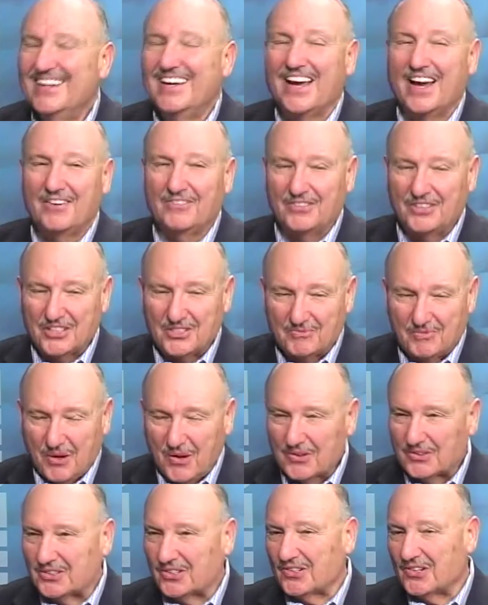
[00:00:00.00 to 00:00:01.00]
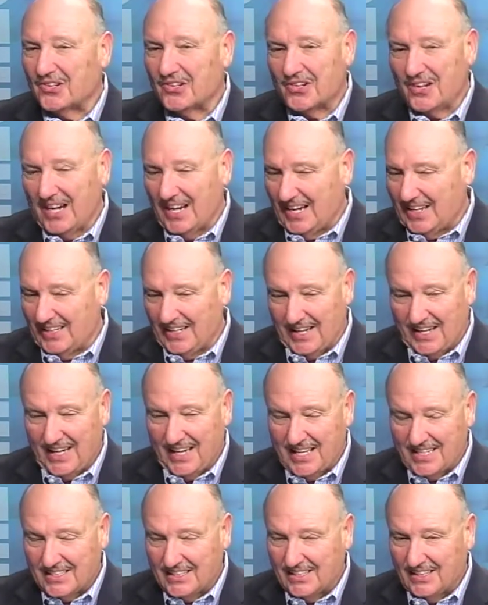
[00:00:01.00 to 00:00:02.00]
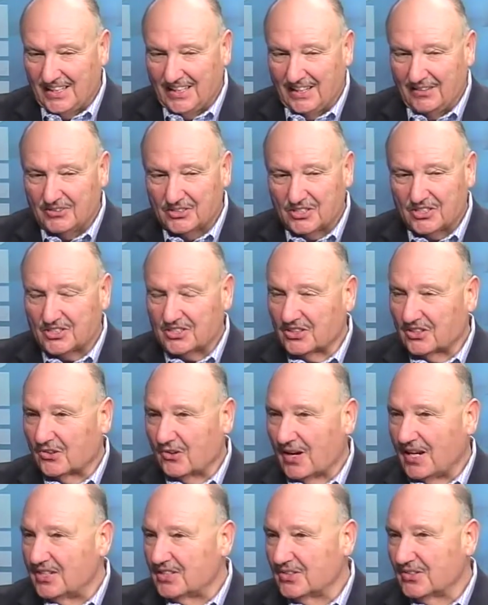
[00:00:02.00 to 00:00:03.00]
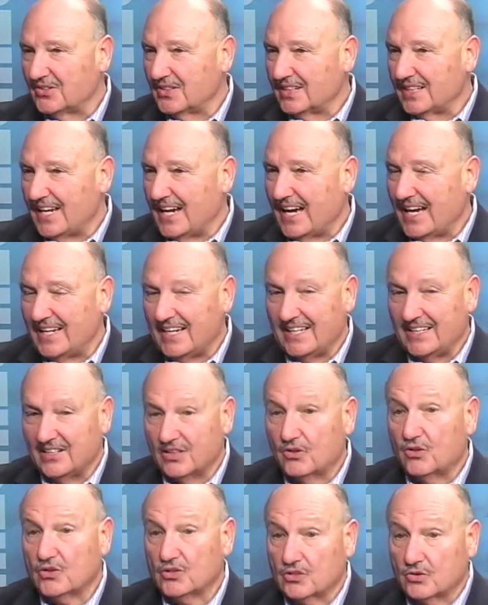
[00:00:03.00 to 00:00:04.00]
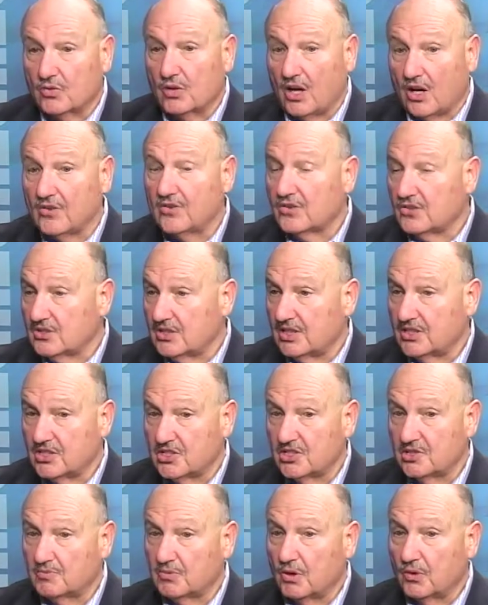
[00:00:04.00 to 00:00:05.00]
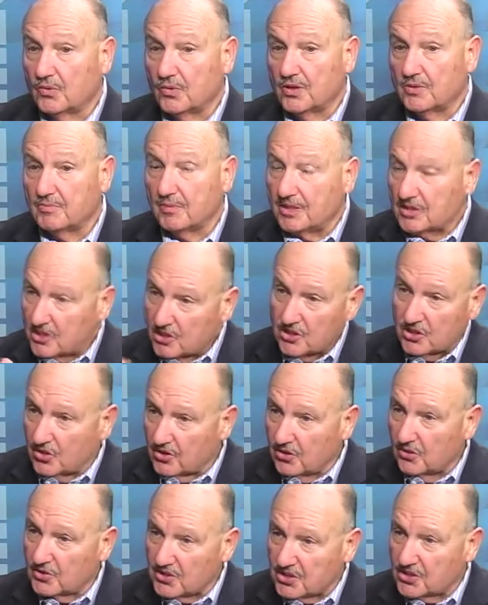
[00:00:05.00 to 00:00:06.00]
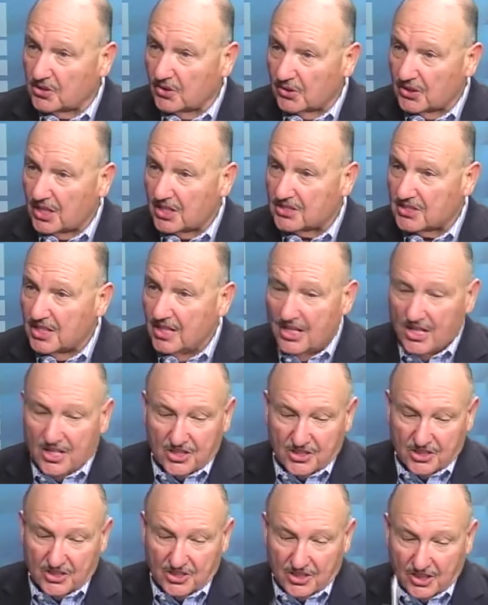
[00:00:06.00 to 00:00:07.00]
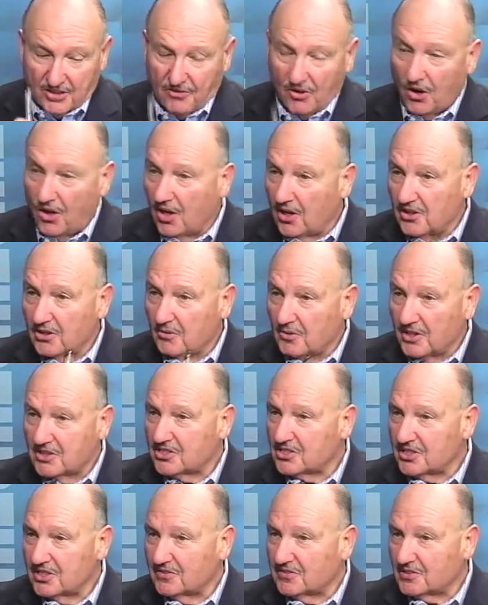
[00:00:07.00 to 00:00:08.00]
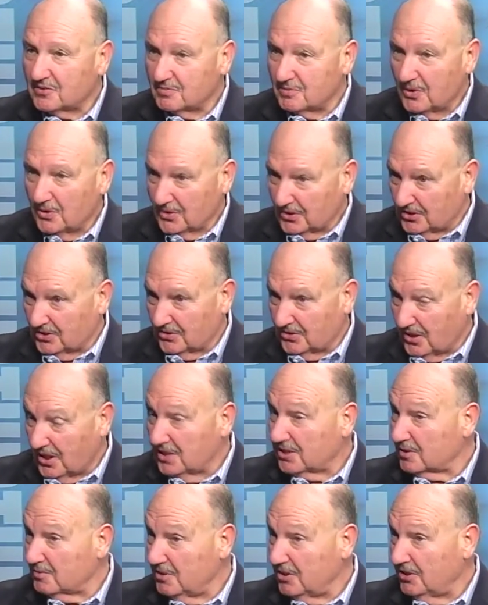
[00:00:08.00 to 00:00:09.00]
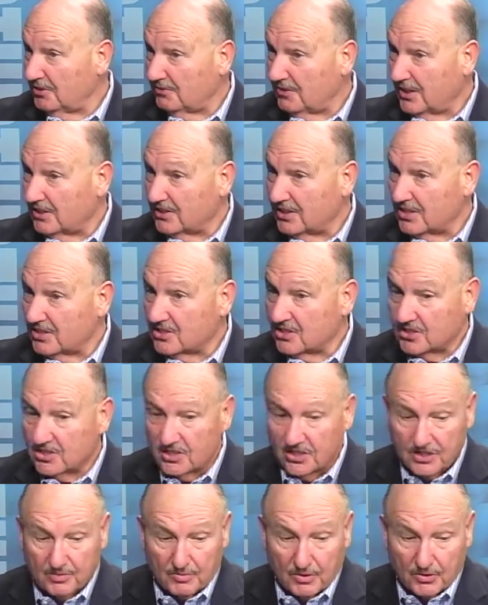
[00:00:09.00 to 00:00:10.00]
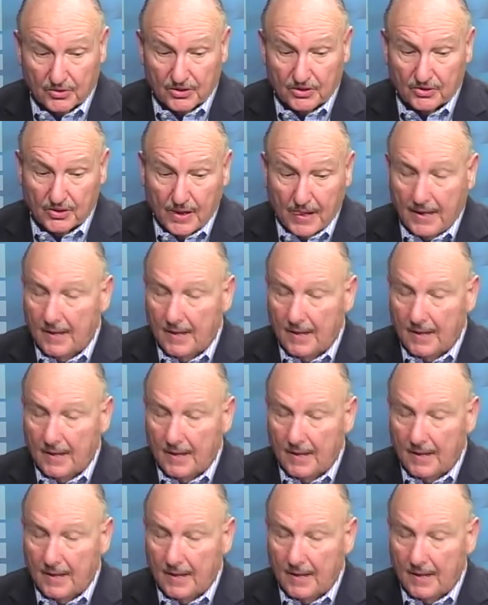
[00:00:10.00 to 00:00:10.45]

And we spoke to her, and it was just great doing that. And of course, there were others that she spoke with, but you know what she told us? She said, of all the ones she's spoken to, all the community foundations she spoke to,